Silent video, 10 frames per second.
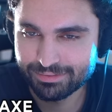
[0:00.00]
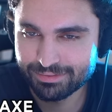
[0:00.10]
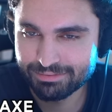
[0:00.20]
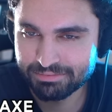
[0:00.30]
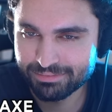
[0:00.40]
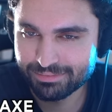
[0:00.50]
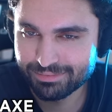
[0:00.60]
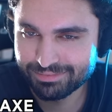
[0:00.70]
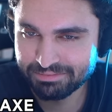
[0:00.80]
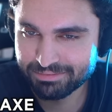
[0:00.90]
like I said,
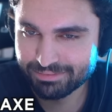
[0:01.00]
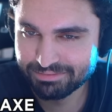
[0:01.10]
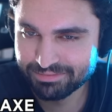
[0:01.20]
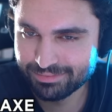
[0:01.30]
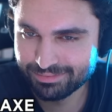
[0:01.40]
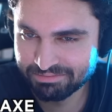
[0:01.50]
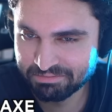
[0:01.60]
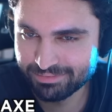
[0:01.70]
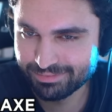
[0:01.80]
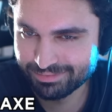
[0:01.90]
uh, it sounds like you're not going to